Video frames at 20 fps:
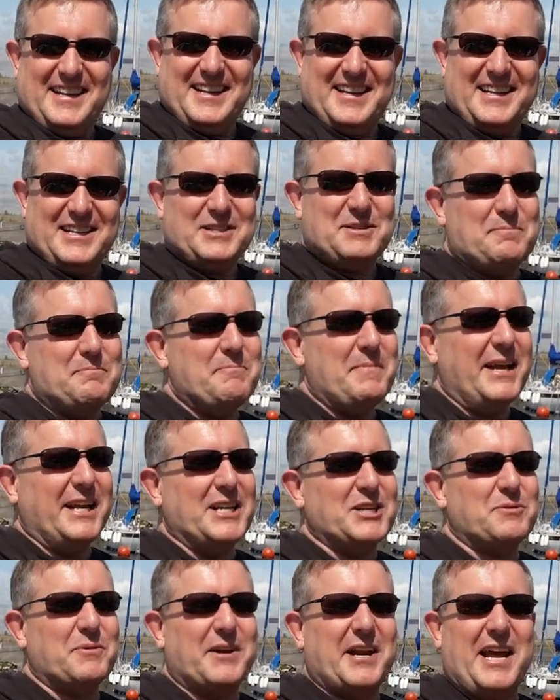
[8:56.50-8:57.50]
It
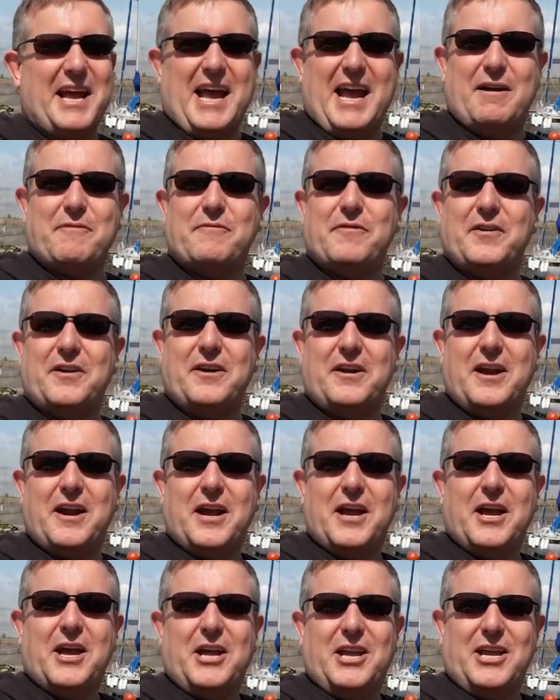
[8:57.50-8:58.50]
means whatever
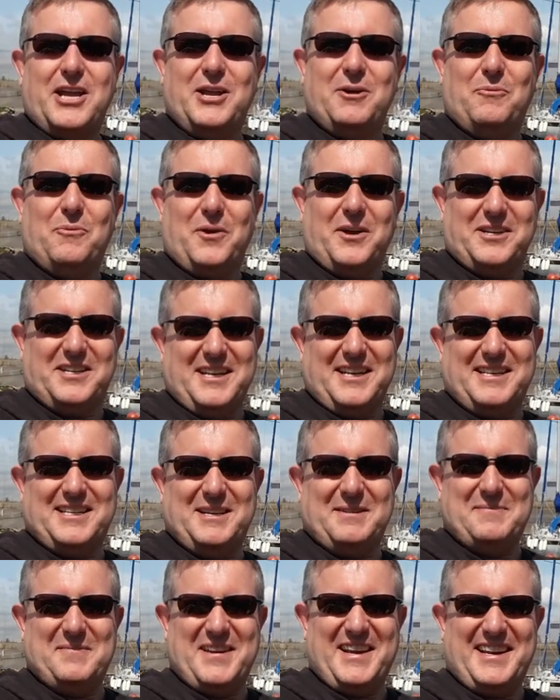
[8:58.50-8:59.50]
you want it
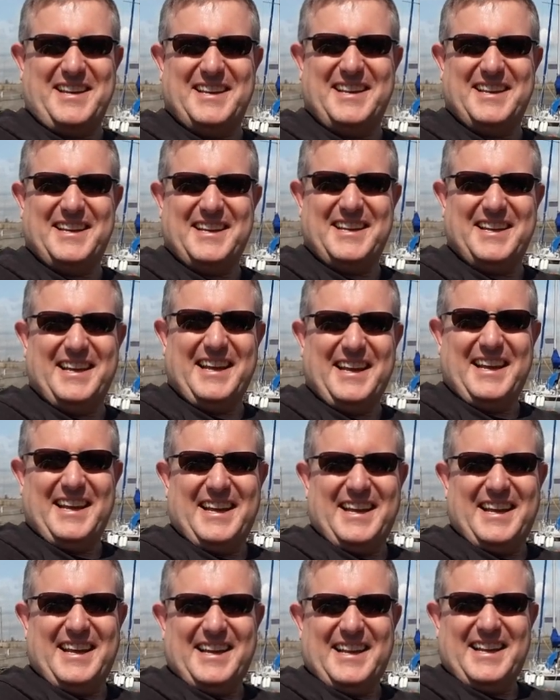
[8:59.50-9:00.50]
to mean.
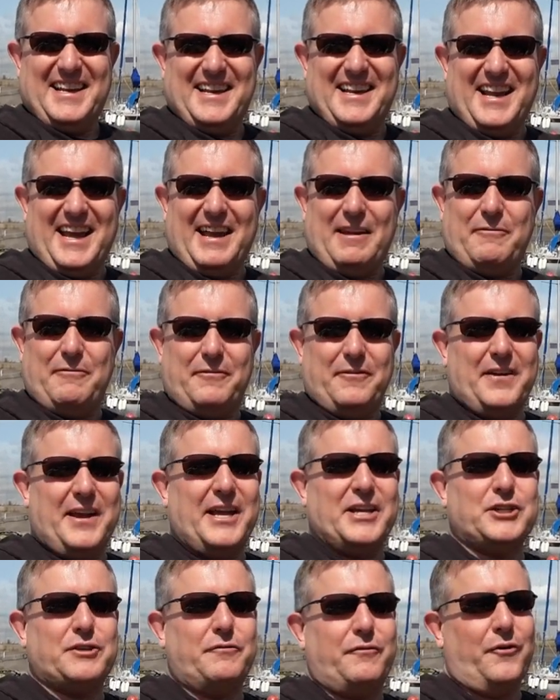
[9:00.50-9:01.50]
Uh-huh. Life
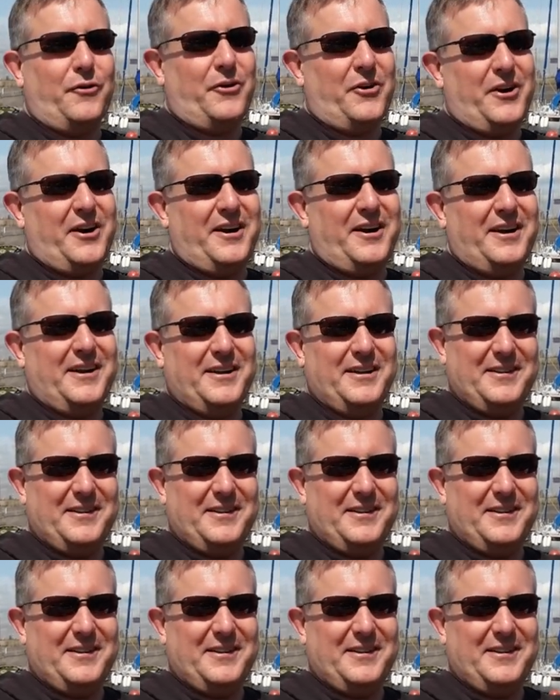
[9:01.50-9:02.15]
is for